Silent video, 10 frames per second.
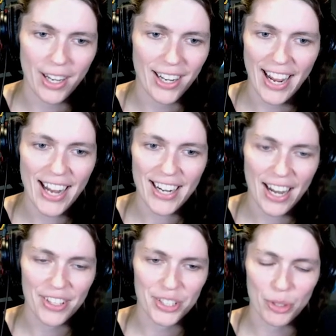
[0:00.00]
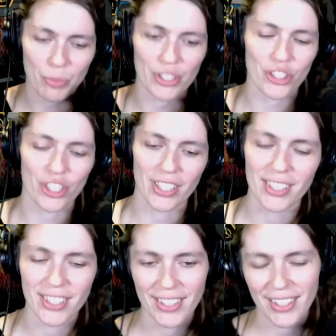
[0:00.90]
I hate it how they switch position.
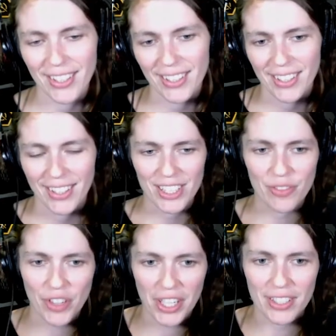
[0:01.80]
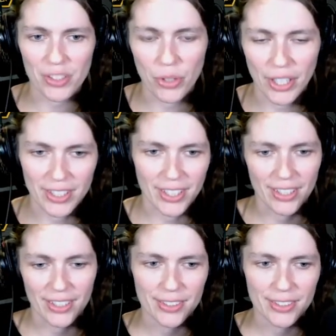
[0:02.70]
It's very disorienting.